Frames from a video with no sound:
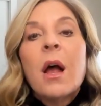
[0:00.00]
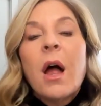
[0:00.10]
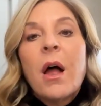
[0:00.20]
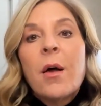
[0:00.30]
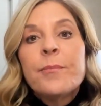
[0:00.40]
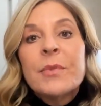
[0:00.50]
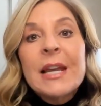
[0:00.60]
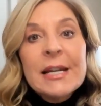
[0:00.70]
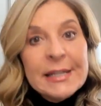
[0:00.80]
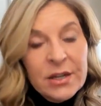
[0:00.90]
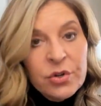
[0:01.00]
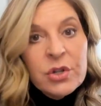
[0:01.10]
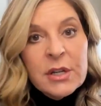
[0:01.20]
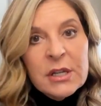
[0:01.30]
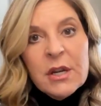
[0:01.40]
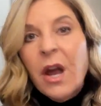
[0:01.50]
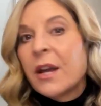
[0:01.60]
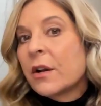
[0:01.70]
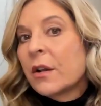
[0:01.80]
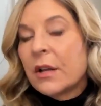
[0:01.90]
In addition to the
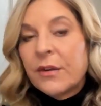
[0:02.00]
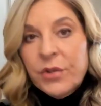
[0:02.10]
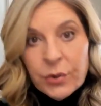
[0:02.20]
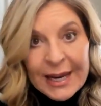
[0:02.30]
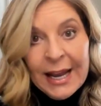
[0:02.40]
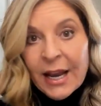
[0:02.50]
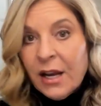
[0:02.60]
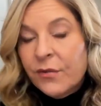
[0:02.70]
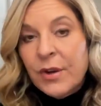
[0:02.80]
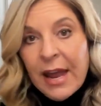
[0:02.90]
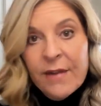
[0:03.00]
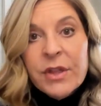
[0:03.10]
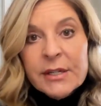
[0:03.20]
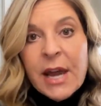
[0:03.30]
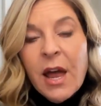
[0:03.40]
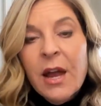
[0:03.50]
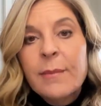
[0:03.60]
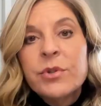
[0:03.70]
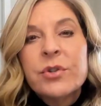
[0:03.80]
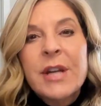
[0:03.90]
title, if you have the
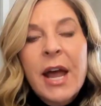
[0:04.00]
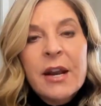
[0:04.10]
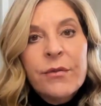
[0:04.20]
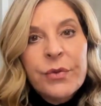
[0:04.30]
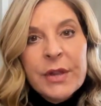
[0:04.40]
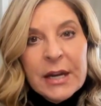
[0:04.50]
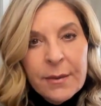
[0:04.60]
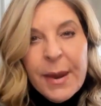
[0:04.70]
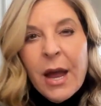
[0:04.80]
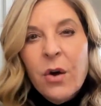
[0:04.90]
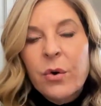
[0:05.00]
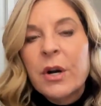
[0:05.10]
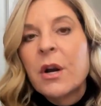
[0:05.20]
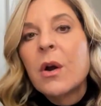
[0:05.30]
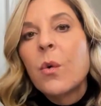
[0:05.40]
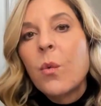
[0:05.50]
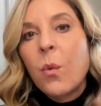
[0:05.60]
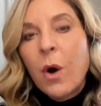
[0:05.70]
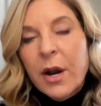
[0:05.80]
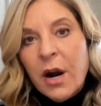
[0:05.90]
time, just kind of think about
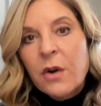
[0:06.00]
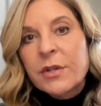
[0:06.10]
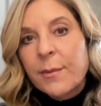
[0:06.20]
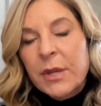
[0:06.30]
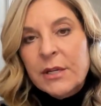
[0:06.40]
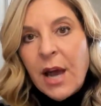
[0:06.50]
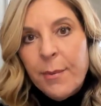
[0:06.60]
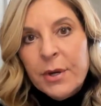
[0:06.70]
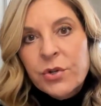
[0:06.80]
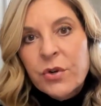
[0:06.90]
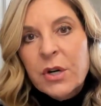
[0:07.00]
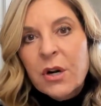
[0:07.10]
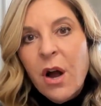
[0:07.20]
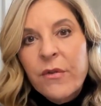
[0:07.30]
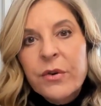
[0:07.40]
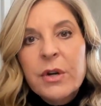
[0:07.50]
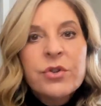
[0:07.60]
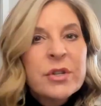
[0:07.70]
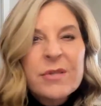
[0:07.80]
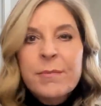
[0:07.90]
what are some of the topics you're going to cover and
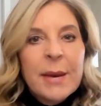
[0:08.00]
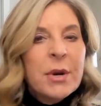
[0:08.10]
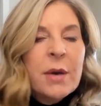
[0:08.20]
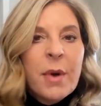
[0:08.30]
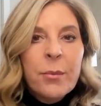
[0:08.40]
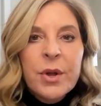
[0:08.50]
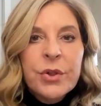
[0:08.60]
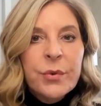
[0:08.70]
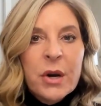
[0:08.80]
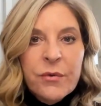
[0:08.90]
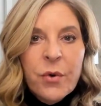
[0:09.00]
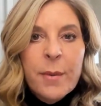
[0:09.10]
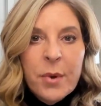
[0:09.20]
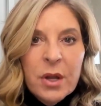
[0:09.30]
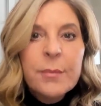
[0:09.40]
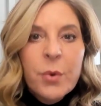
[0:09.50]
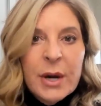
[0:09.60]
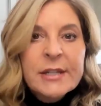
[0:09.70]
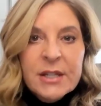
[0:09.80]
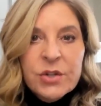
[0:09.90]
just maybe come up with 3 or 4 bullet
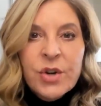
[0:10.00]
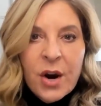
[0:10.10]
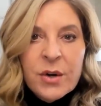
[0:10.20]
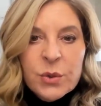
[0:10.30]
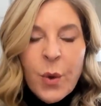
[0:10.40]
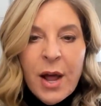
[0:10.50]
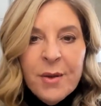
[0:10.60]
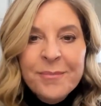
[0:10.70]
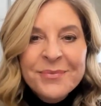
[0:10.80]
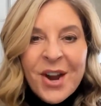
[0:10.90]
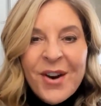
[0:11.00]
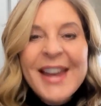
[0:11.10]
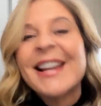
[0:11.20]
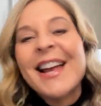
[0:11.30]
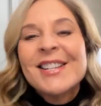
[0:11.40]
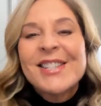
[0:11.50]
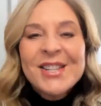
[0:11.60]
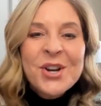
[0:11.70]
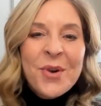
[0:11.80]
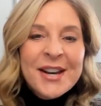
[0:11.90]
points to share as well. All right, so
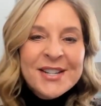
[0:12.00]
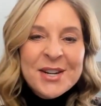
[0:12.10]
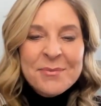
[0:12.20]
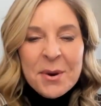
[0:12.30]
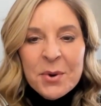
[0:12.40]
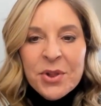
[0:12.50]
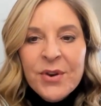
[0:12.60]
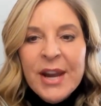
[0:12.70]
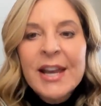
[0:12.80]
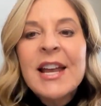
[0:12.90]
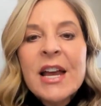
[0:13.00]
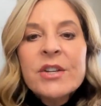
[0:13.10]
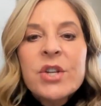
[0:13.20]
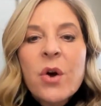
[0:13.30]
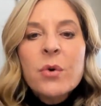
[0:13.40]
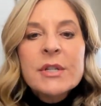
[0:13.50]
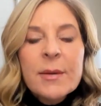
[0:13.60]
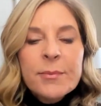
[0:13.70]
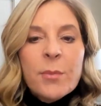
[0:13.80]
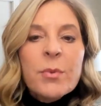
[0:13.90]
let's go on to tip number 3. So
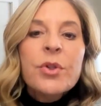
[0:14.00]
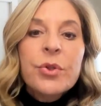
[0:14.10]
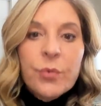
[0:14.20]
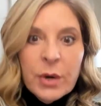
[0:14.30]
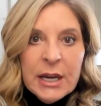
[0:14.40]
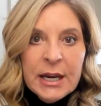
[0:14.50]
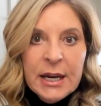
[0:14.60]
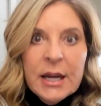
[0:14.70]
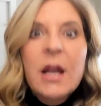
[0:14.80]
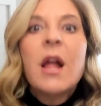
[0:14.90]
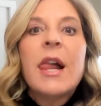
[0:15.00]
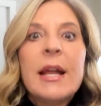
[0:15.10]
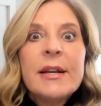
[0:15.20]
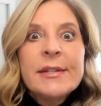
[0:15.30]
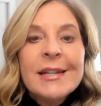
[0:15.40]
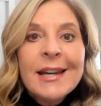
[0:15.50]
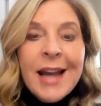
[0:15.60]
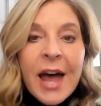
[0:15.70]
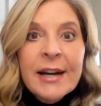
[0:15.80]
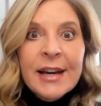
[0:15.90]
tip number 3 is you
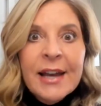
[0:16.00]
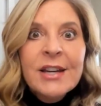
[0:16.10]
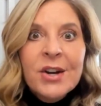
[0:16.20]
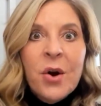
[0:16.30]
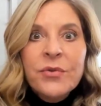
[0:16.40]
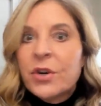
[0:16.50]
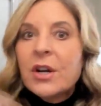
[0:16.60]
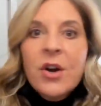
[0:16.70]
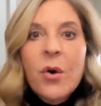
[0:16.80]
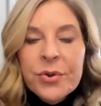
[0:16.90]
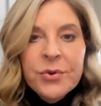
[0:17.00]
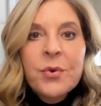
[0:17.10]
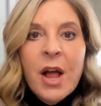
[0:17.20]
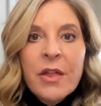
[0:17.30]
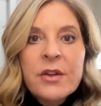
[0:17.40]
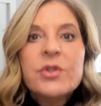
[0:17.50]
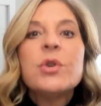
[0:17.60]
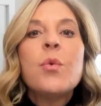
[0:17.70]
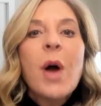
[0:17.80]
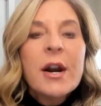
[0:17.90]
got to get, if you're going to go through all this,
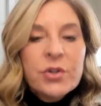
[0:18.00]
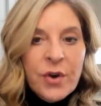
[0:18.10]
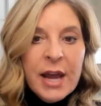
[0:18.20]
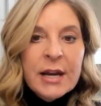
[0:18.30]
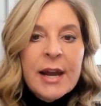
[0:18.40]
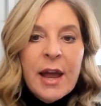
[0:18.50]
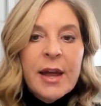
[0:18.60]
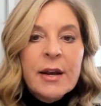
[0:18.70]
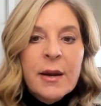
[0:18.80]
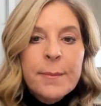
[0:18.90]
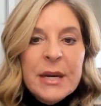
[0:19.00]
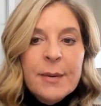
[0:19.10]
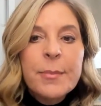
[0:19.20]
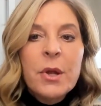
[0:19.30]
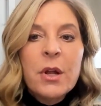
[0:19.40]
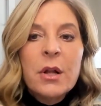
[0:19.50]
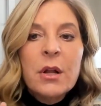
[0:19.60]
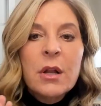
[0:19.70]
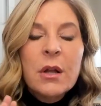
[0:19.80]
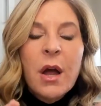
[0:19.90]
you want to try to get
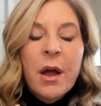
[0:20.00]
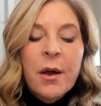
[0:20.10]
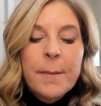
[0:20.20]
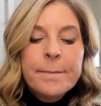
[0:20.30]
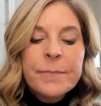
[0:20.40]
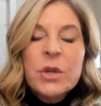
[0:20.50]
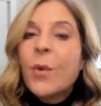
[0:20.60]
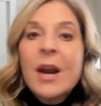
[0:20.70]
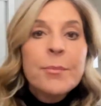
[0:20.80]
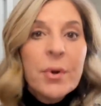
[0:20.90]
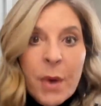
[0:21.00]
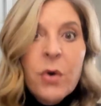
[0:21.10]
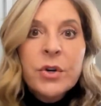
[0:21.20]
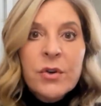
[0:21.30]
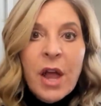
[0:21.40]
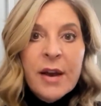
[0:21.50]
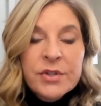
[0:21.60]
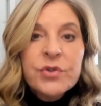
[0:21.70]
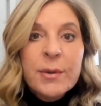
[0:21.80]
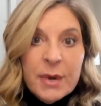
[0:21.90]
people, you want to promote your
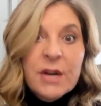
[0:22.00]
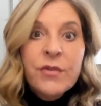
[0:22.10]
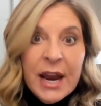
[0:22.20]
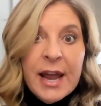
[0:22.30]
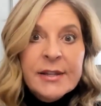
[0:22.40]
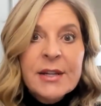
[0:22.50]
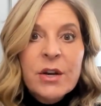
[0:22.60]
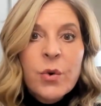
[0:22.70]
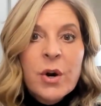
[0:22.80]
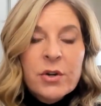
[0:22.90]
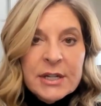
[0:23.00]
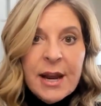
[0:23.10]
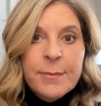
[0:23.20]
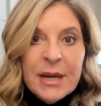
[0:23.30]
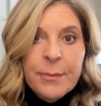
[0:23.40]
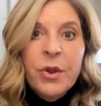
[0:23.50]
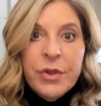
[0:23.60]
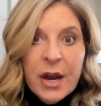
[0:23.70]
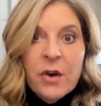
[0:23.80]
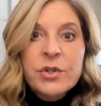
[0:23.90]
live stream in advance in order to get people
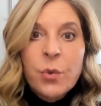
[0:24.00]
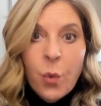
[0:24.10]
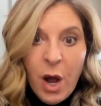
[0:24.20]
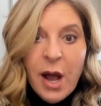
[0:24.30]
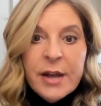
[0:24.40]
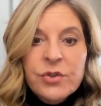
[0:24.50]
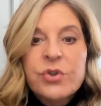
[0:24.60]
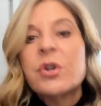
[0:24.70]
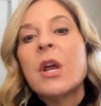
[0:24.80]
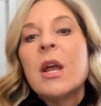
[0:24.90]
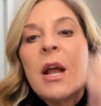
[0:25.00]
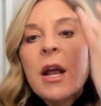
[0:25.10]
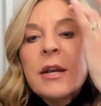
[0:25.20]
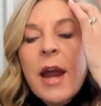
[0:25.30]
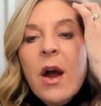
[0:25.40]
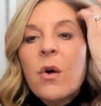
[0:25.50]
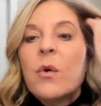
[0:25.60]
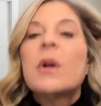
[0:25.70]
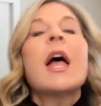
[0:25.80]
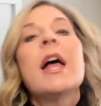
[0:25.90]
there to watch.
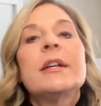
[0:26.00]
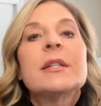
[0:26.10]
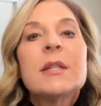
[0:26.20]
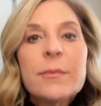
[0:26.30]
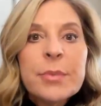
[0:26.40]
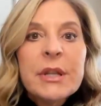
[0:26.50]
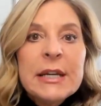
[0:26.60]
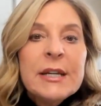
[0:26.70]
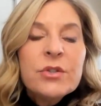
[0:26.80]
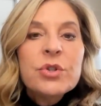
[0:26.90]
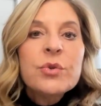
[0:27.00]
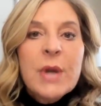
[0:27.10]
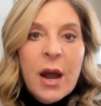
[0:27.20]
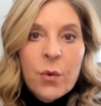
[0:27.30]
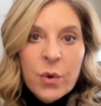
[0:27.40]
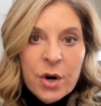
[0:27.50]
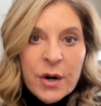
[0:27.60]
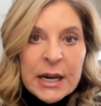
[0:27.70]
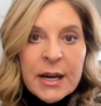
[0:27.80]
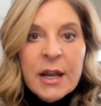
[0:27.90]
Now, guys, please do not
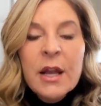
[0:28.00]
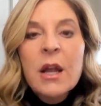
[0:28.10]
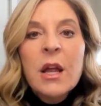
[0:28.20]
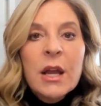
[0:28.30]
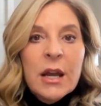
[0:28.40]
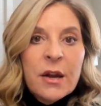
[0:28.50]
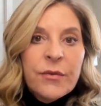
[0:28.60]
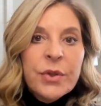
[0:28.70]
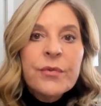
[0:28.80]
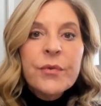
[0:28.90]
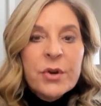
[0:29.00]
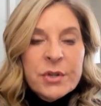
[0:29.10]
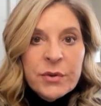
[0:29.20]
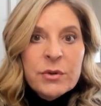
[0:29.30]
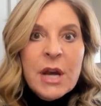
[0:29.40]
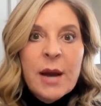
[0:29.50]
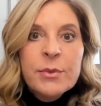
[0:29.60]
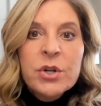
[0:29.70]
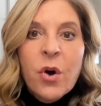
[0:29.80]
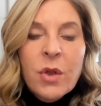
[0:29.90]
worry if the first few
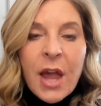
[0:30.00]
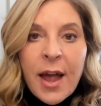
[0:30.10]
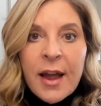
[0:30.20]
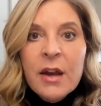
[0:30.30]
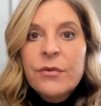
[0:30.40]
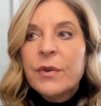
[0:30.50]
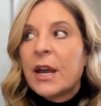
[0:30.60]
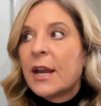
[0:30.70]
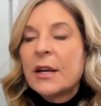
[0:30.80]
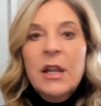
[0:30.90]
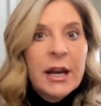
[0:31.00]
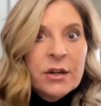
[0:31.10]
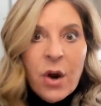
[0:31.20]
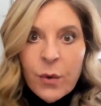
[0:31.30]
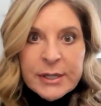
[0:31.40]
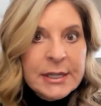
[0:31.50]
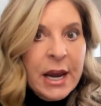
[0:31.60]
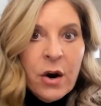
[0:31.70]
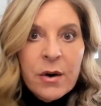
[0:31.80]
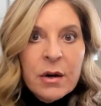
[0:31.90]
times you go live and like no one's
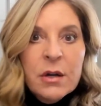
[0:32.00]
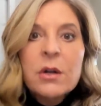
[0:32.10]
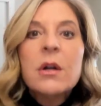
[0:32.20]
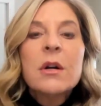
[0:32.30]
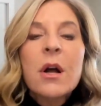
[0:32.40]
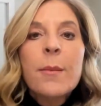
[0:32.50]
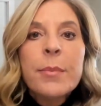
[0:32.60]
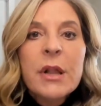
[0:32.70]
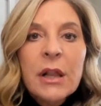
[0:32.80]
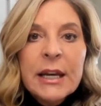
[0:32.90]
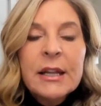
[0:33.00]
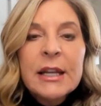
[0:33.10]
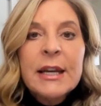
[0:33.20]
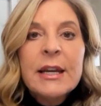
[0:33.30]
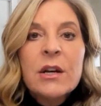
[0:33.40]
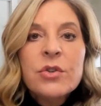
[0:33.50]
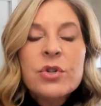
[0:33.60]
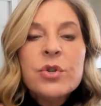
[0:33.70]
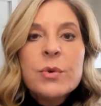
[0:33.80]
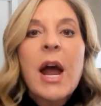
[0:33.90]
there. Completely
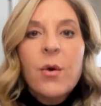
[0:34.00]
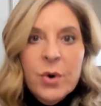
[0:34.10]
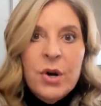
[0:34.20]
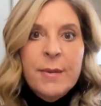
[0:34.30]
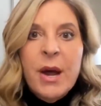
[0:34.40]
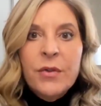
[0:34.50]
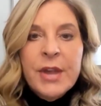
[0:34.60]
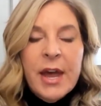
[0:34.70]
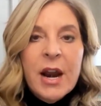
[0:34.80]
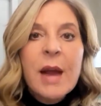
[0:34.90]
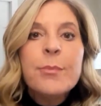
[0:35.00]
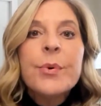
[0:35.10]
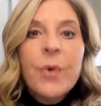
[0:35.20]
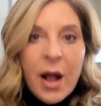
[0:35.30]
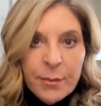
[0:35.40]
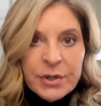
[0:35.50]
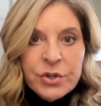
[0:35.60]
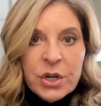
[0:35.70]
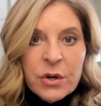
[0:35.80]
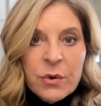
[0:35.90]
do not worry about that. I
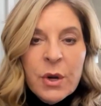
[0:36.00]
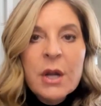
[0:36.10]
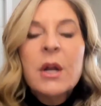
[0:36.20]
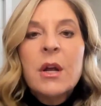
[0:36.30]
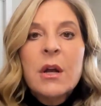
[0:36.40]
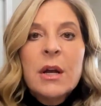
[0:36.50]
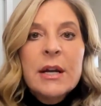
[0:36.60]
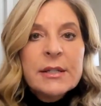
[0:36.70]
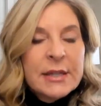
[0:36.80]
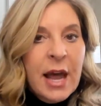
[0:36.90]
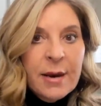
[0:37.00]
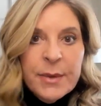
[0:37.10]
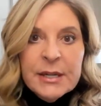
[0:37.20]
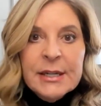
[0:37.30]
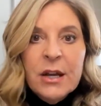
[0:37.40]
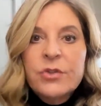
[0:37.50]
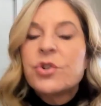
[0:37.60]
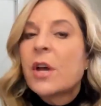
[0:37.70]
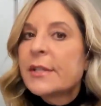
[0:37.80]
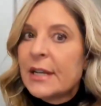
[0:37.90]
promise you, it's not a big deal.
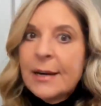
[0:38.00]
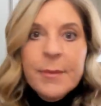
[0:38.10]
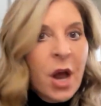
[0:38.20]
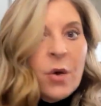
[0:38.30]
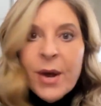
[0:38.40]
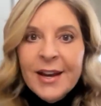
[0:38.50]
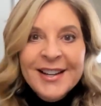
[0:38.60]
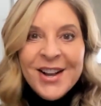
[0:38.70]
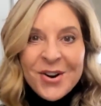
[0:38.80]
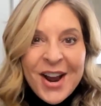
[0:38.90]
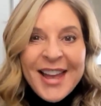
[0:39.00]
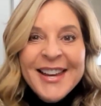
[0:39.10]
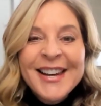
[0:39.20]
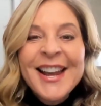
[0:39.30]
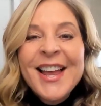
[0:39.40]
Just keep going, all right?